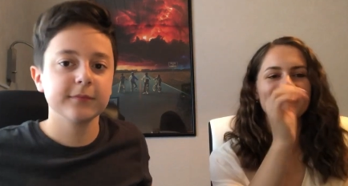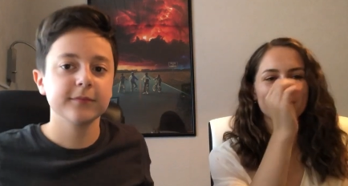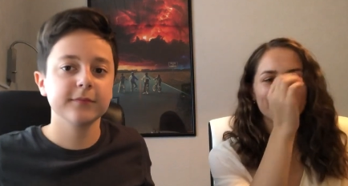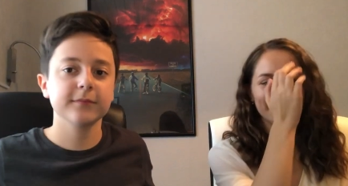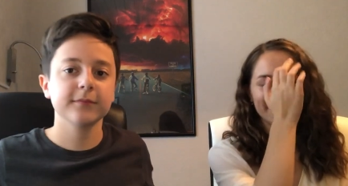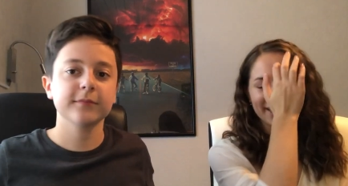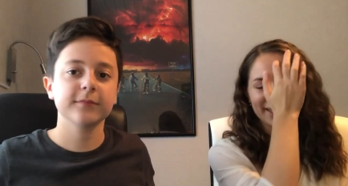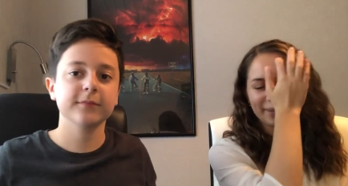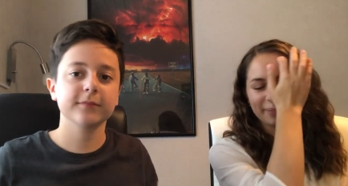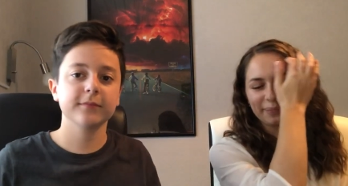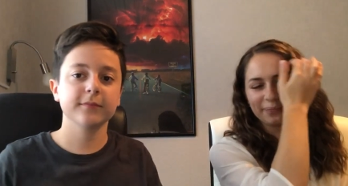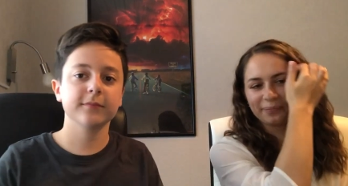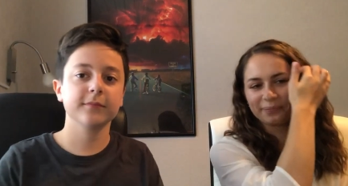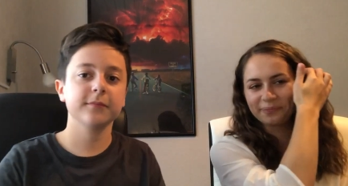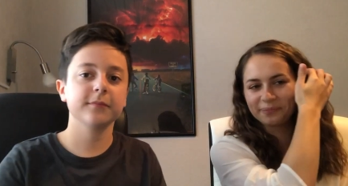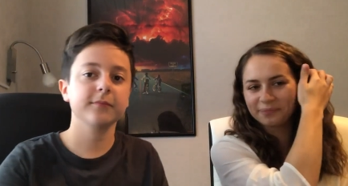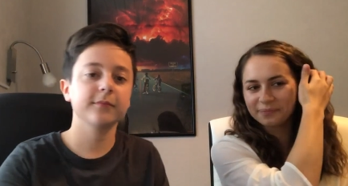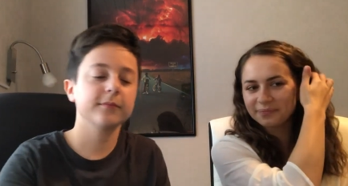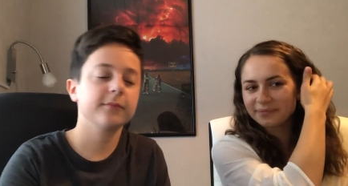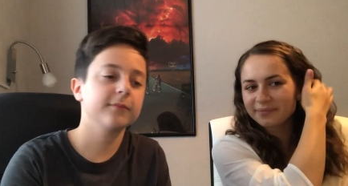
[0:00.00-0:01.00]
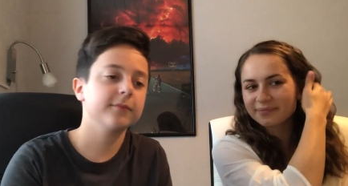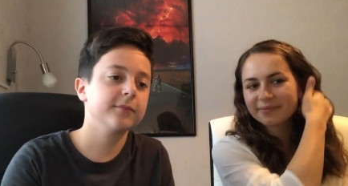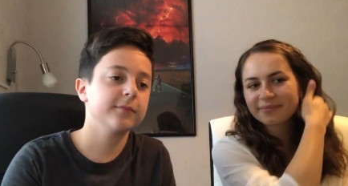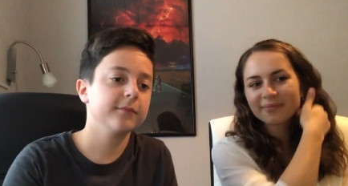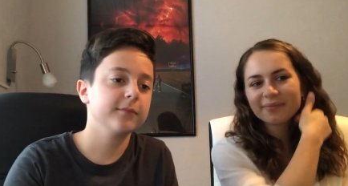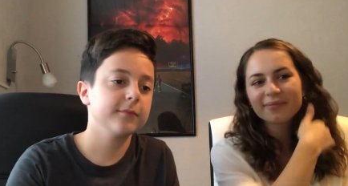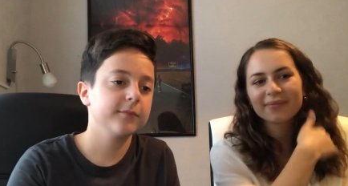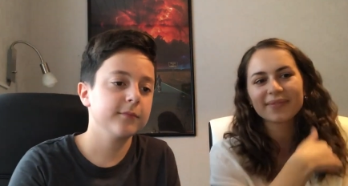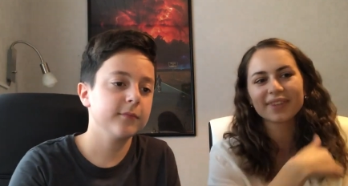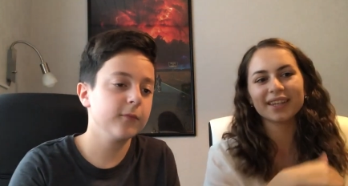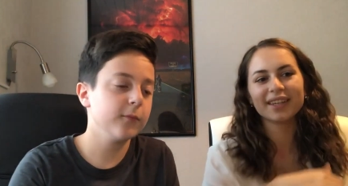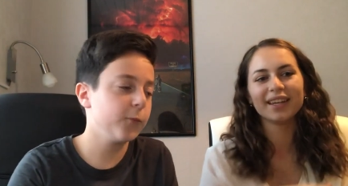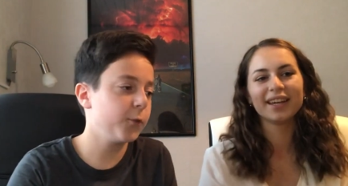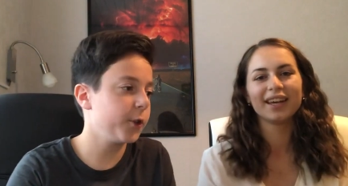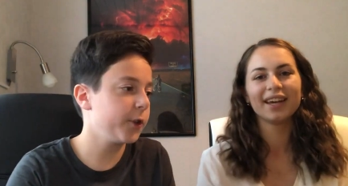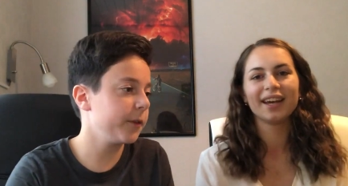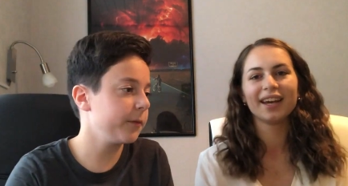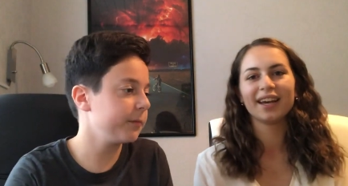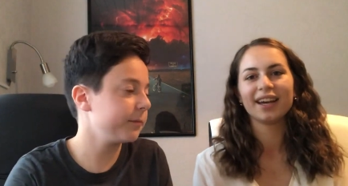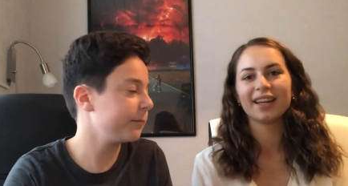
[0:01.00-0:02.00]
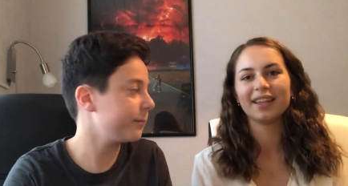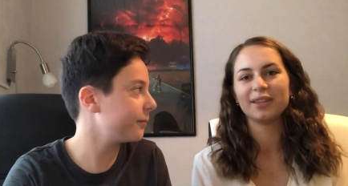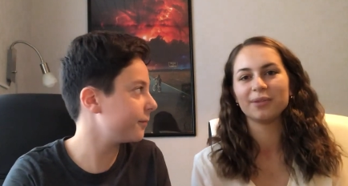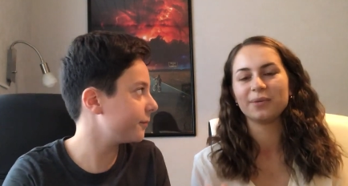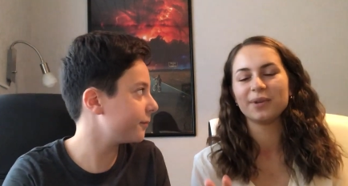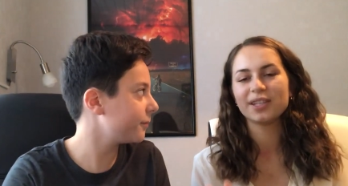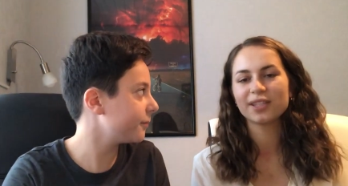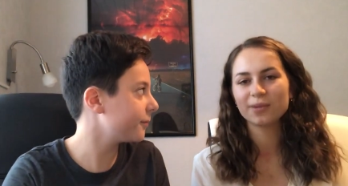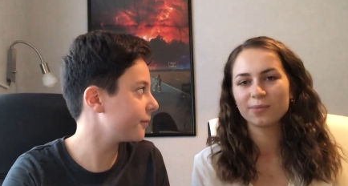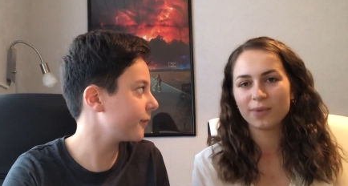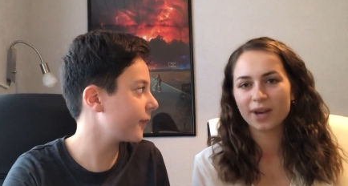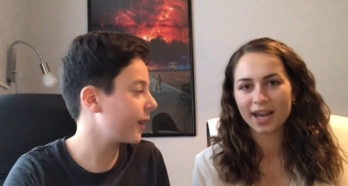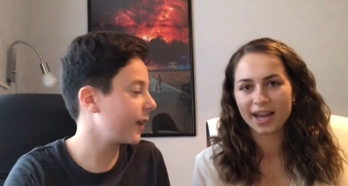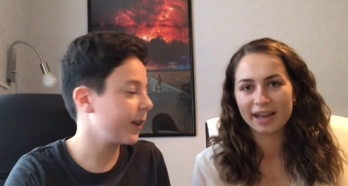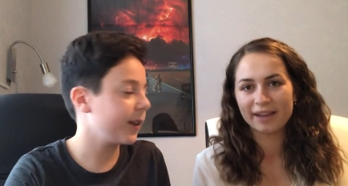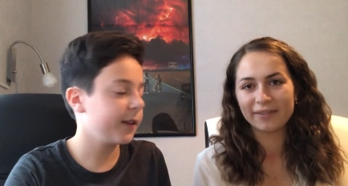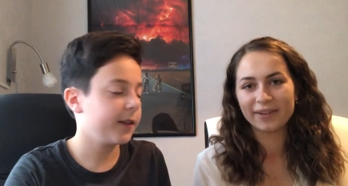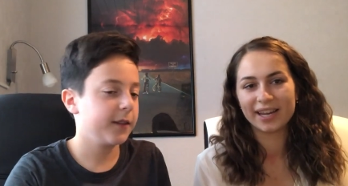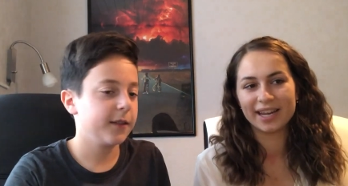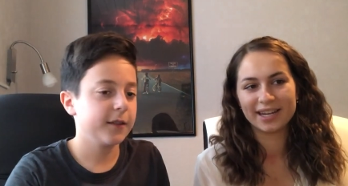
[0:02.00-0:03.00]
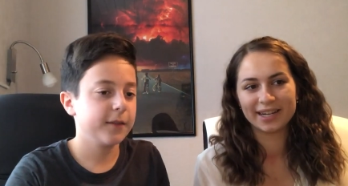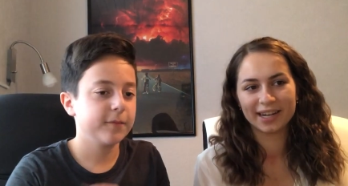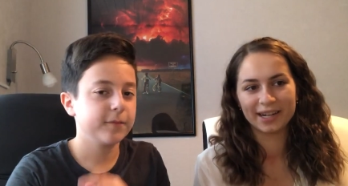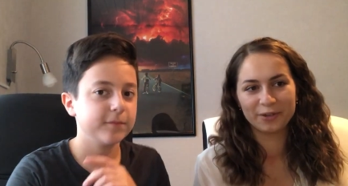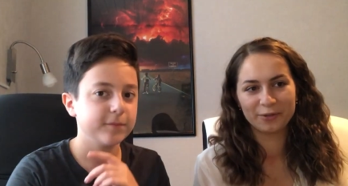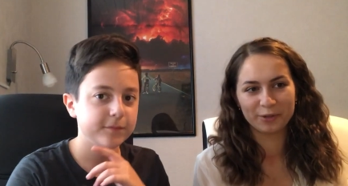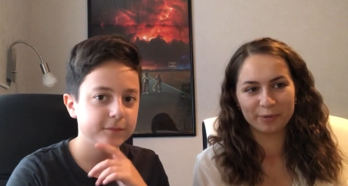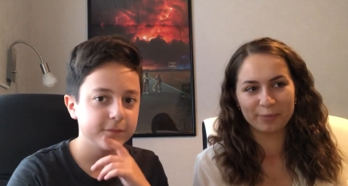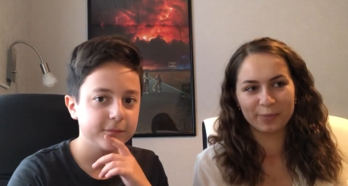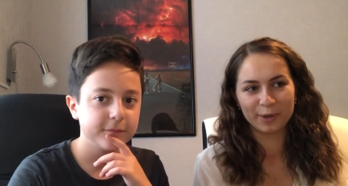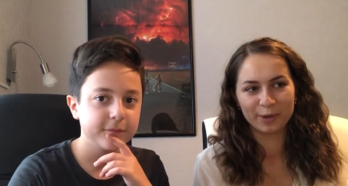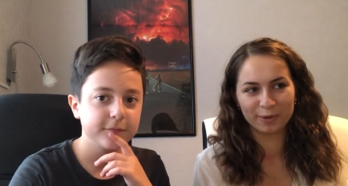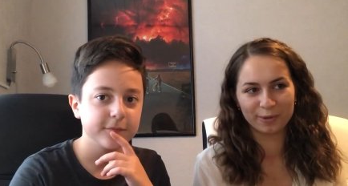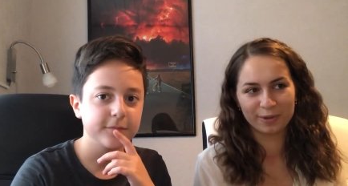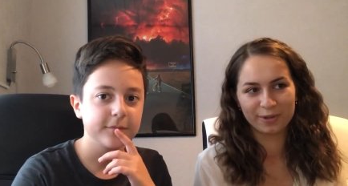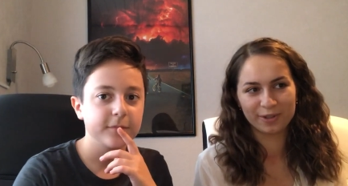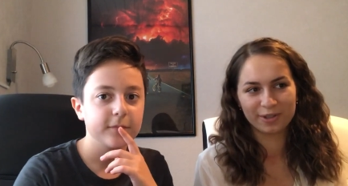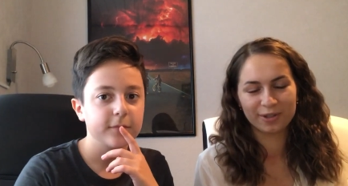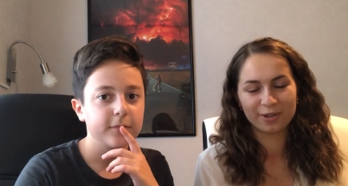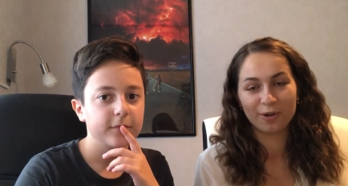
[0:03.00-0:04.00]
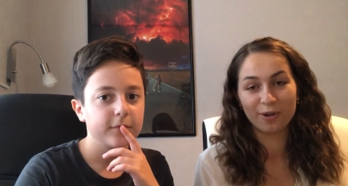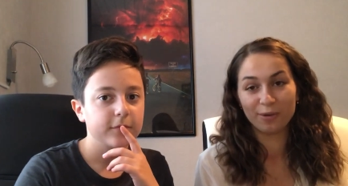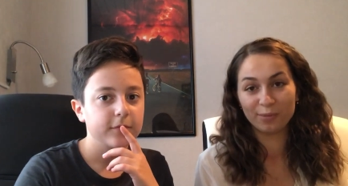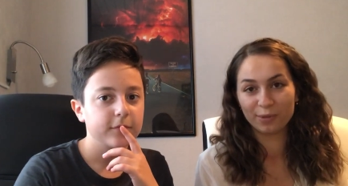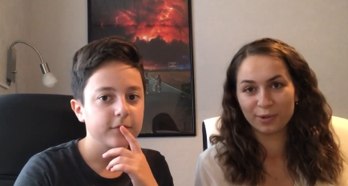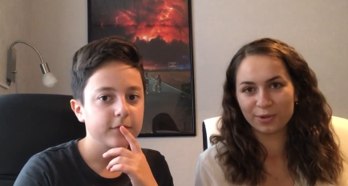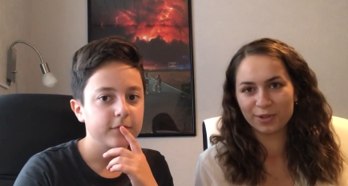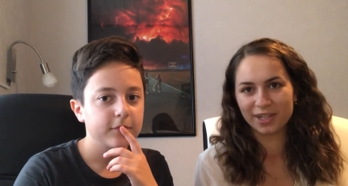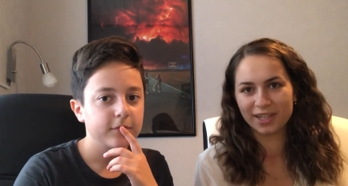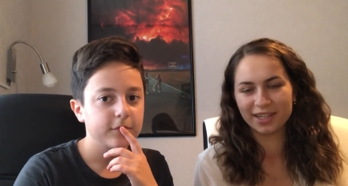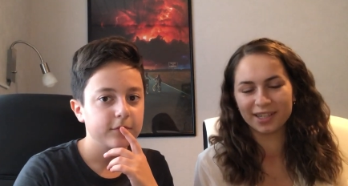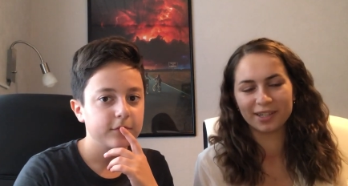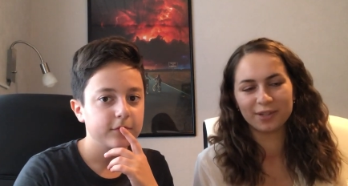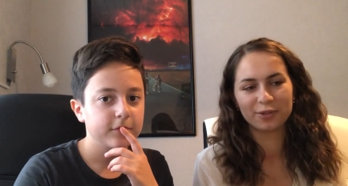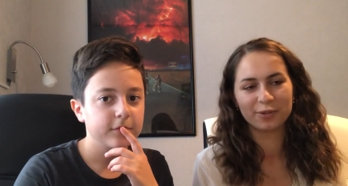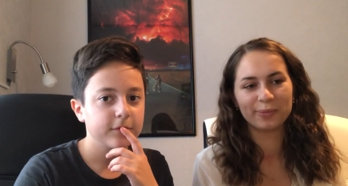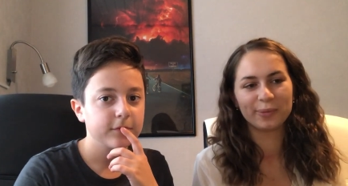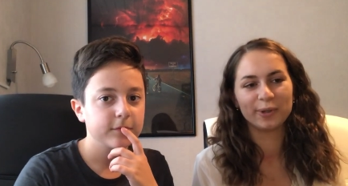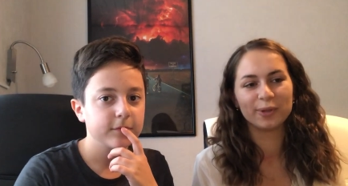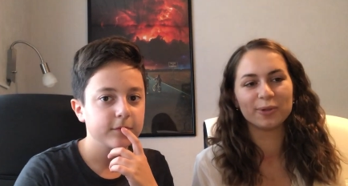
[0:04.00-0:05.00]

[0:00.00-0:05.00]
Speaker 1: something. What? The reason why I have 800 posts, almost 800